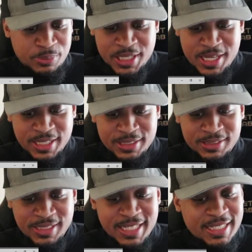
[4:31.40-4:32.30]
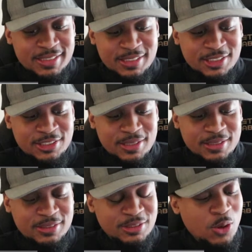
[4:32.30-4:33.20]
because it is
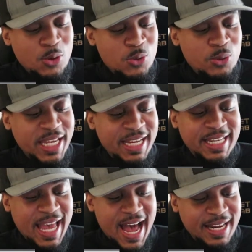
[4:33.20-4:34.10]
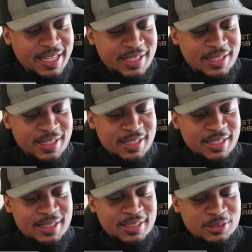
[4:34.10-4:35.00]
so idiotic
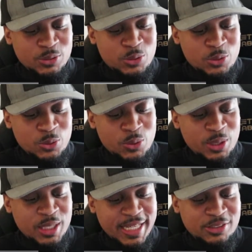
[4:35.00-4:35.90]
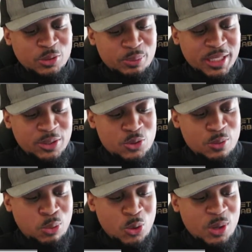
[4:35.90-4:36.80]
to
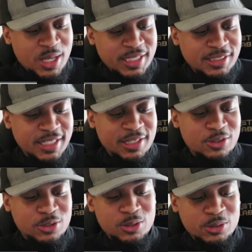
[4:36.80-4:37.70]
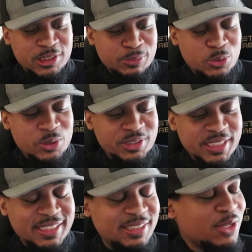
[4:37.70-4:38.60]
intermingle boys and girls sports.
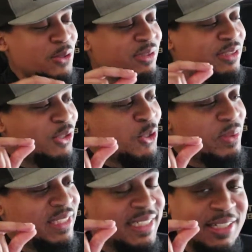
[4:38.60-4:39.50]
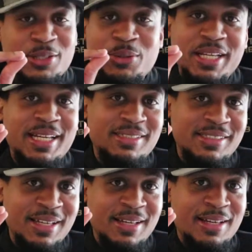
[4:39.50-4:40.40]
It's so stupid to do
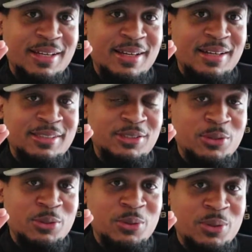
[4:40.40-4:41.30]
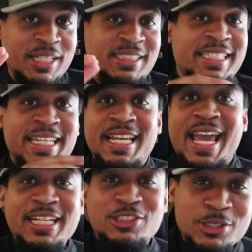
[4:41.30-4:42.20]
this to
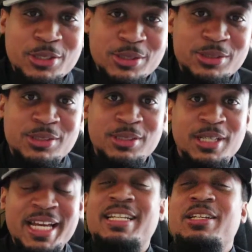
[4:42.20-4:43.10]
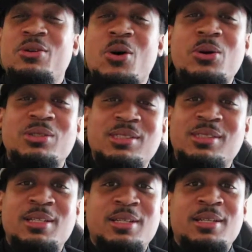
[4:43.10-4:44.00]
teenagers and
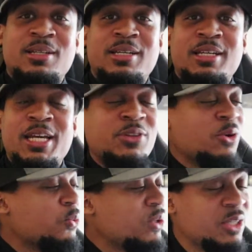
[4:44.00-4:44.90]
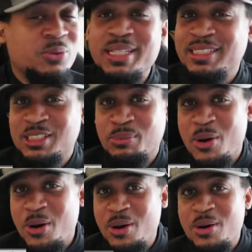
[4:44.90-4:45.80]
adults. If they're really, really
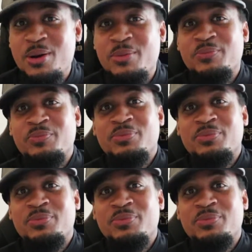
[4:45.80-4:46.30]
small,